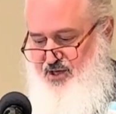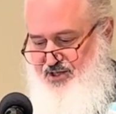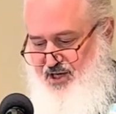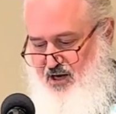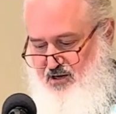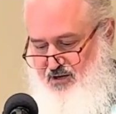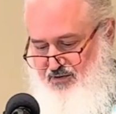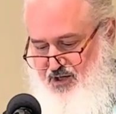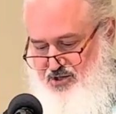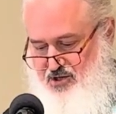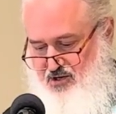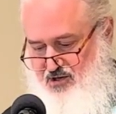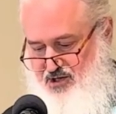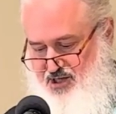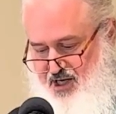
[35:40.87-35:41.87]
be centered in the
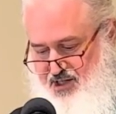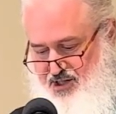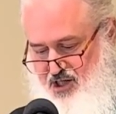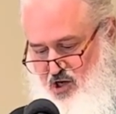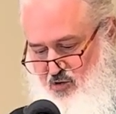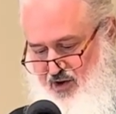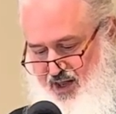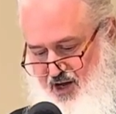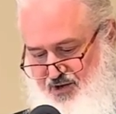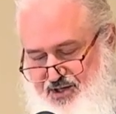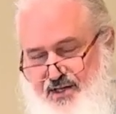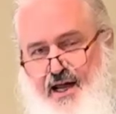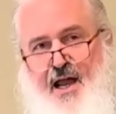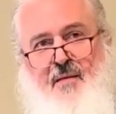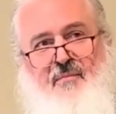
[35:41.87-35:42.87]
church. That should go without
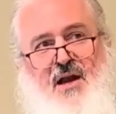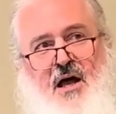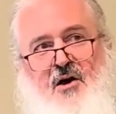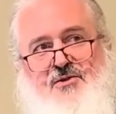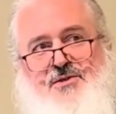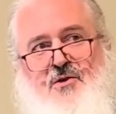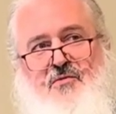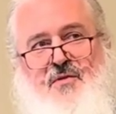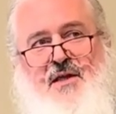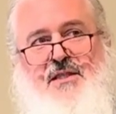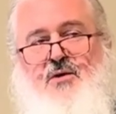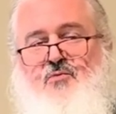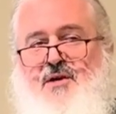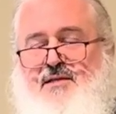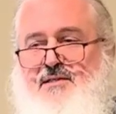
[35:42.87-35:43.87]
saying. But I also think
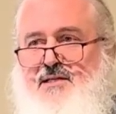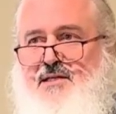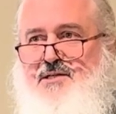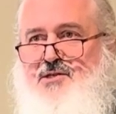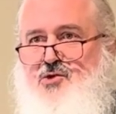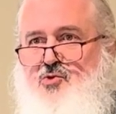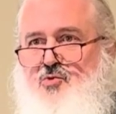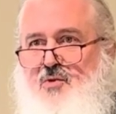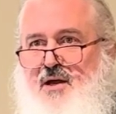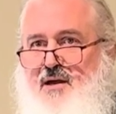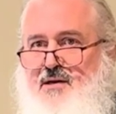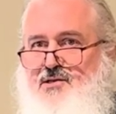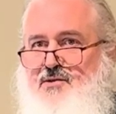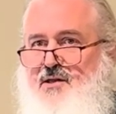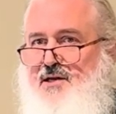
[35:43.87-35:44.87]
that we need to,
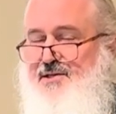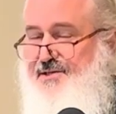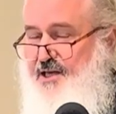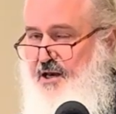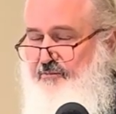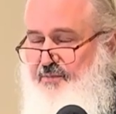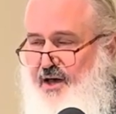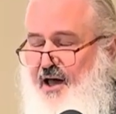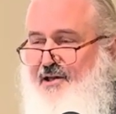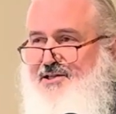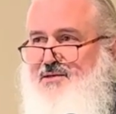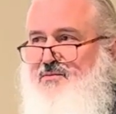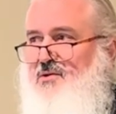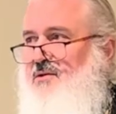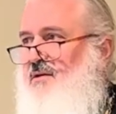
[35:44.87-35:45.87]
to the extent
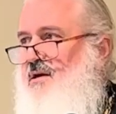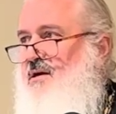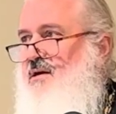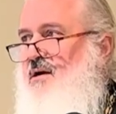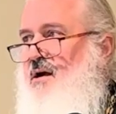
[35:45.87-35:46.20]
possible,